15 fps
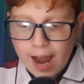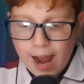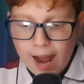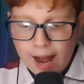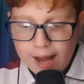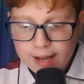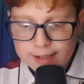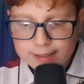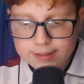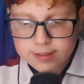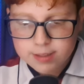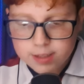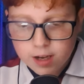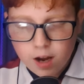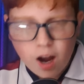
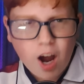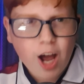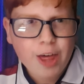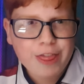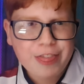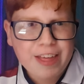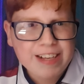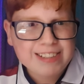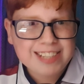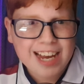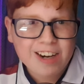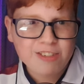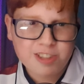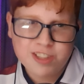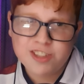And I think
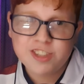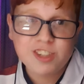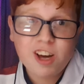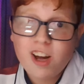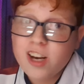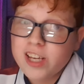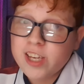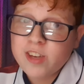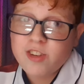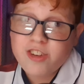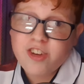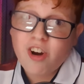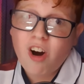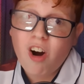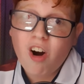Saka and Sterling
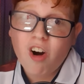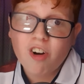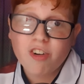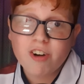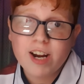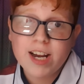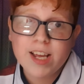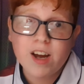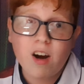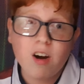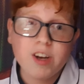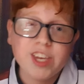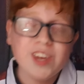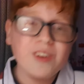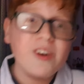can't really
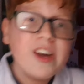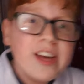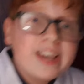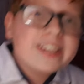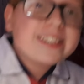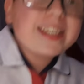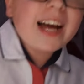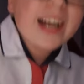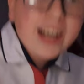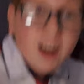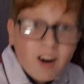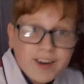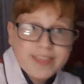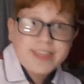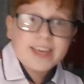argue. Saka,
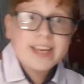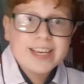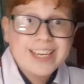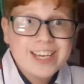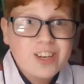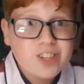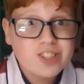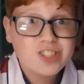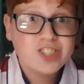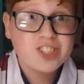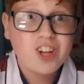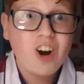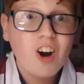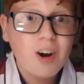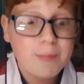I think he could
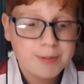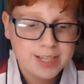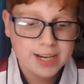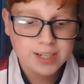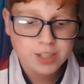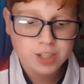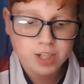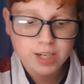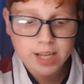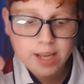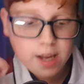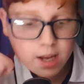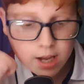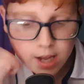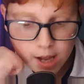start, potentially,